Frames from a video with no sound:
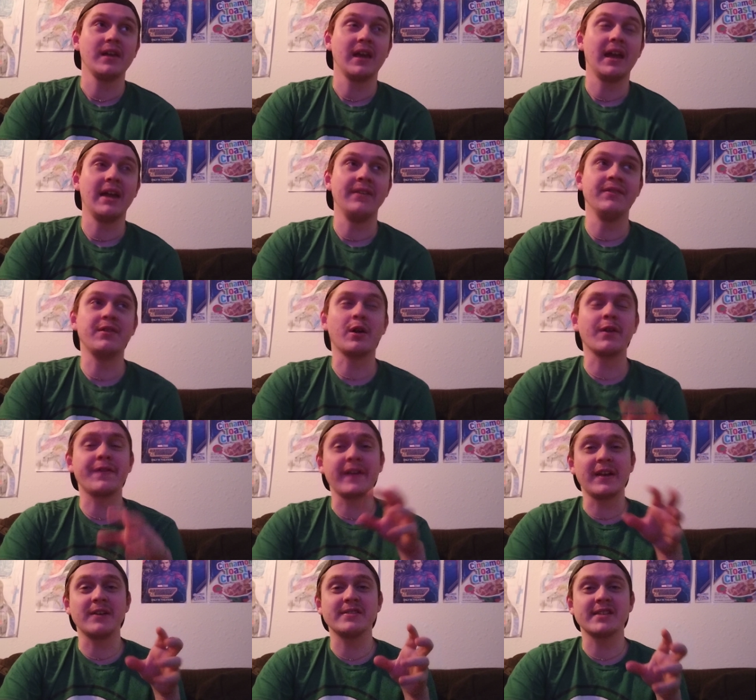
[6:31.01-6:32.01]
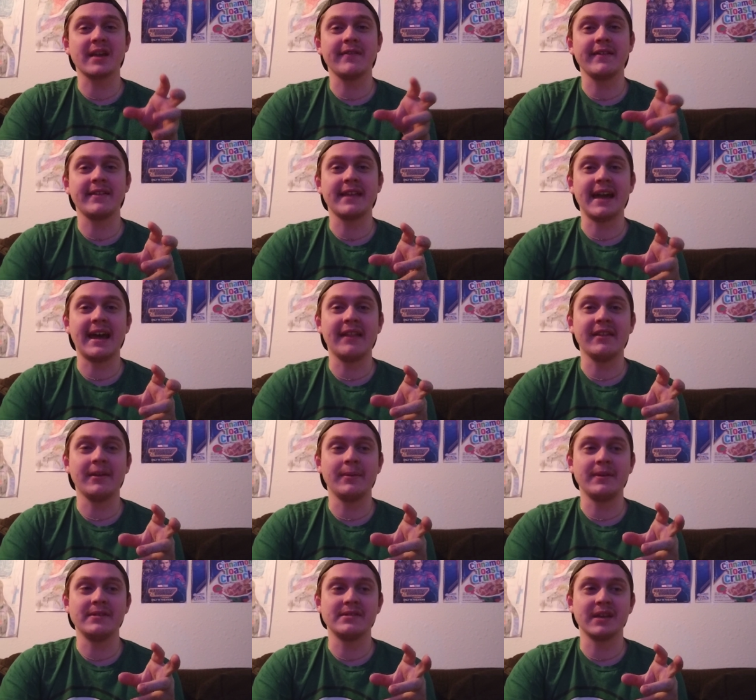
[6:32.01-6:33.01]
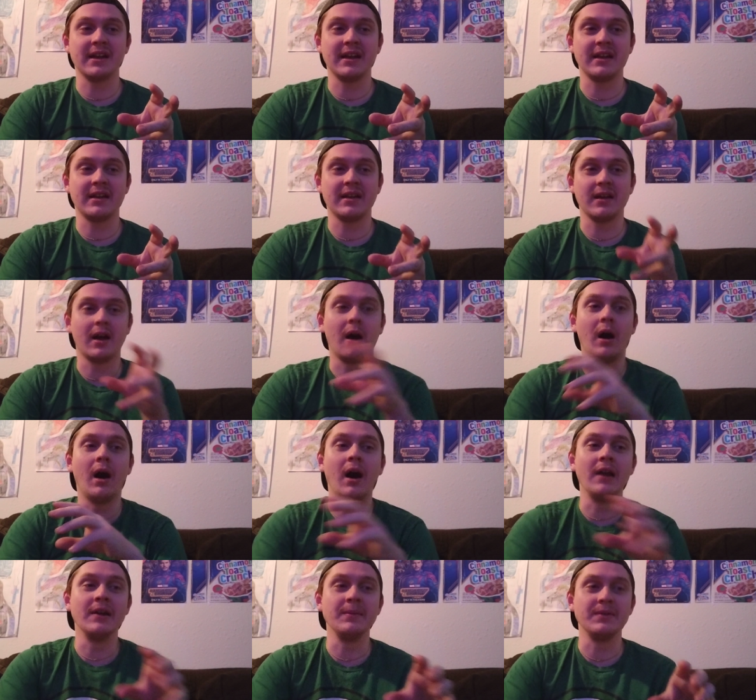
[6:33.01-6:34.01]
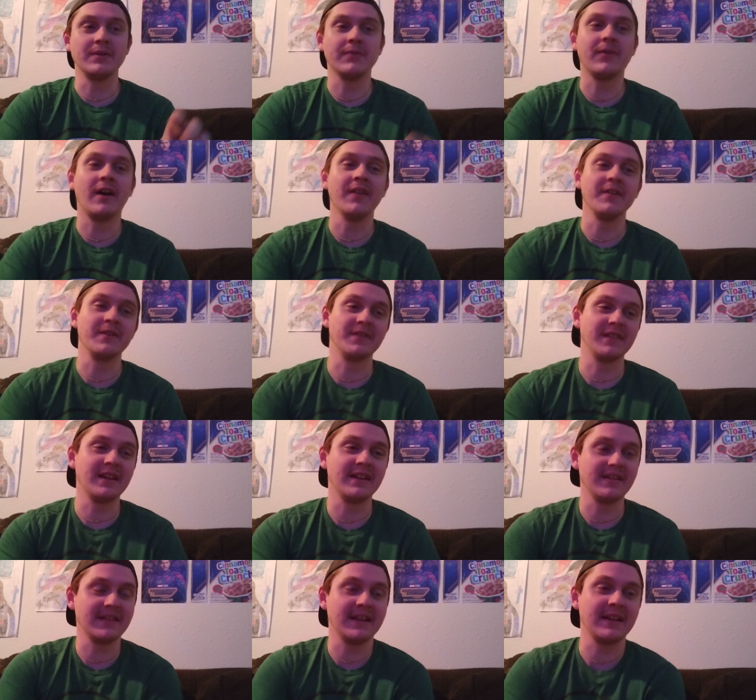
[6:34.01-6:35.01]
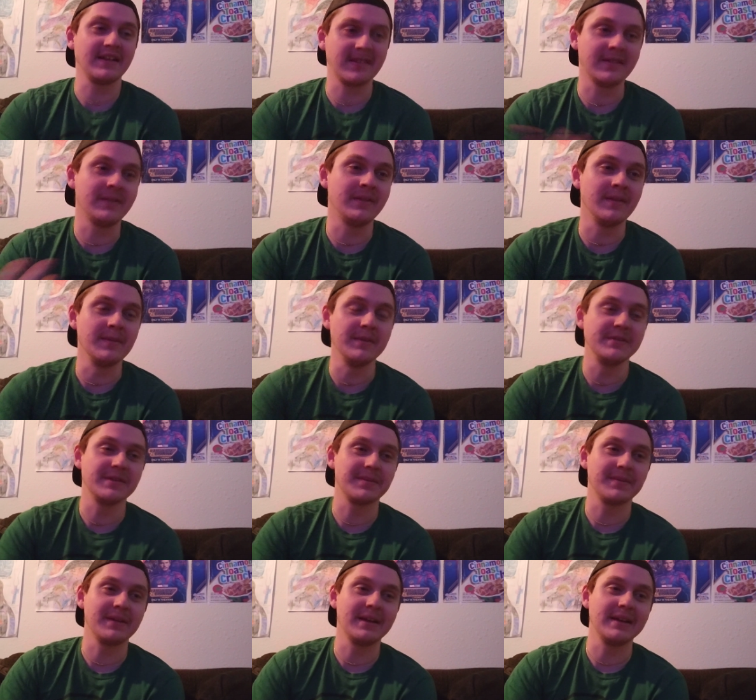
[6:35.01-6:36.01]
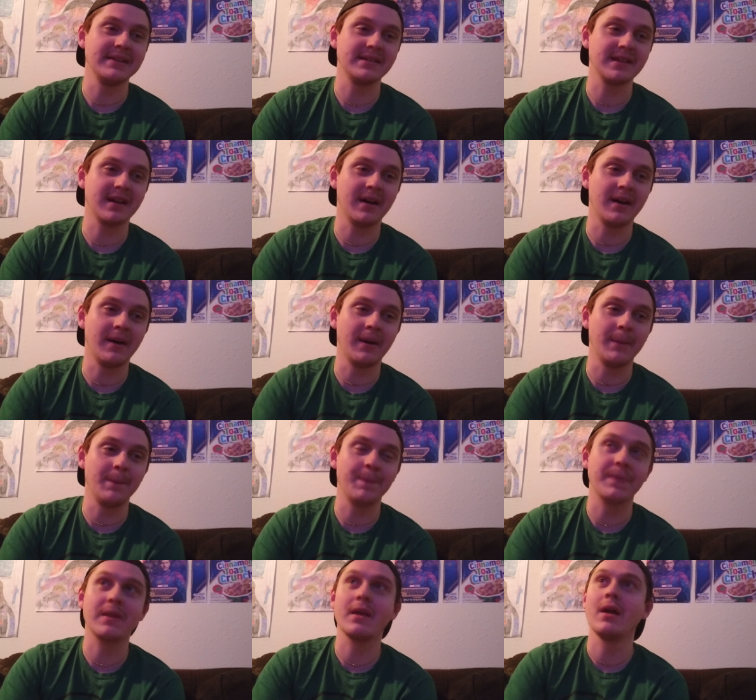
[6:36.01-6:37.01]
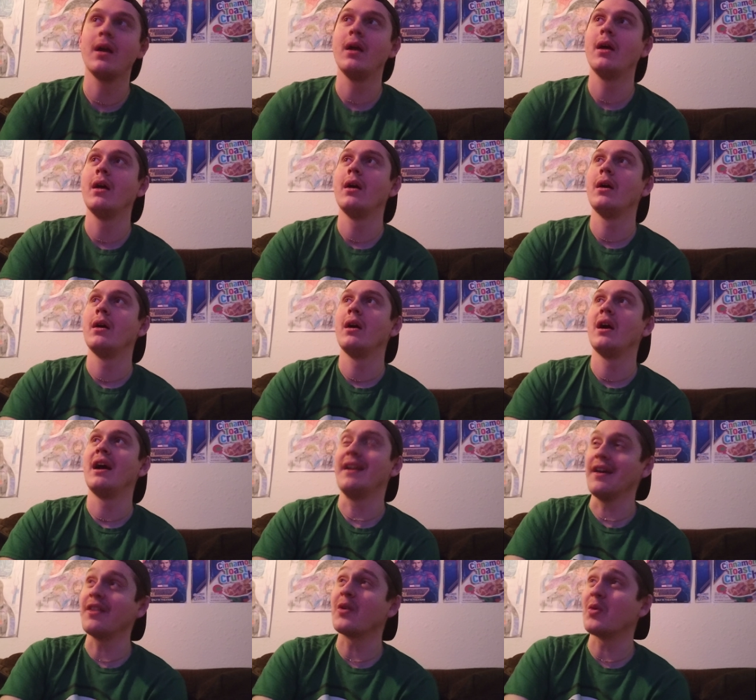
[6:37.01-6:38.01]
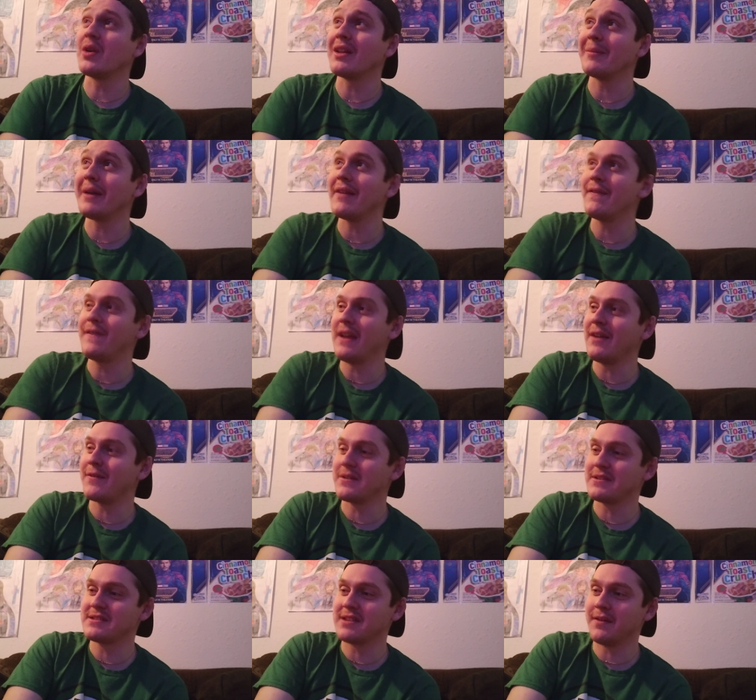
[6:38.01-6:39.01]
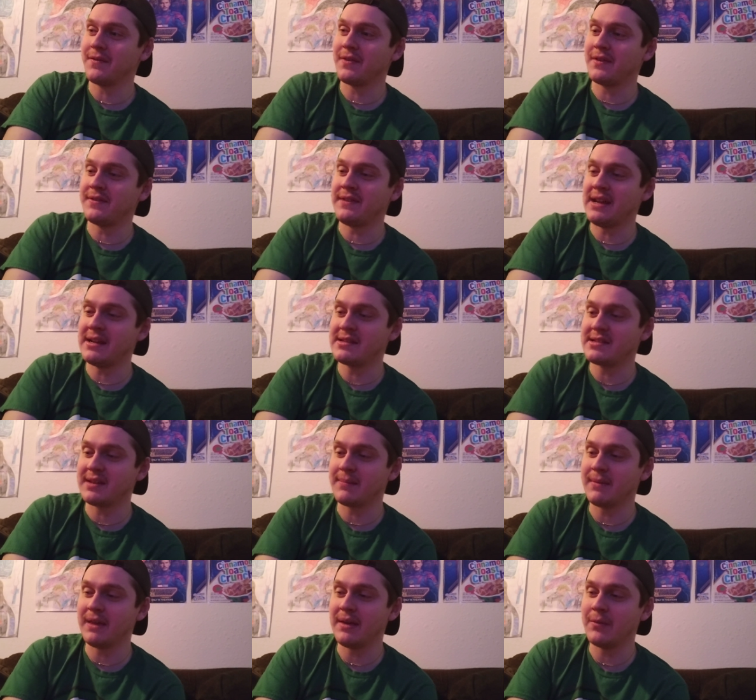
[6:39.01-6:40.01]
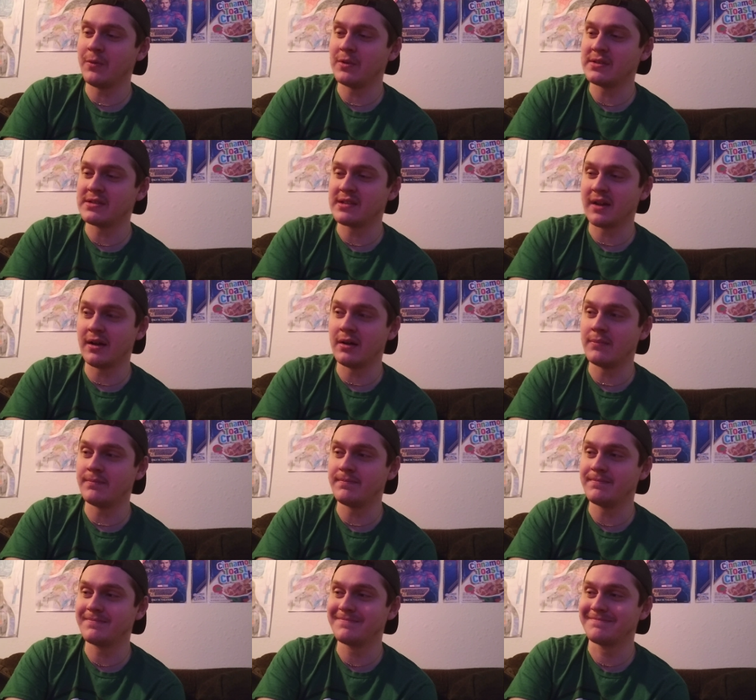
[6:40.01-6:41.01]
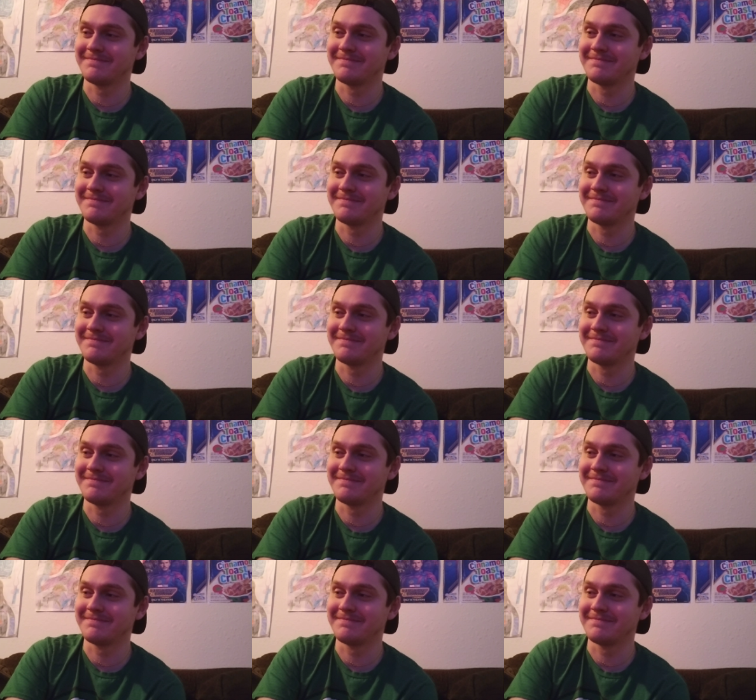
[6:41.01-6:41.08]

and Darth Vader's kind of like the ad lib. He's like, "I am your father," and then like the music plays. Um, another one of my favorites of the dancing meme was um,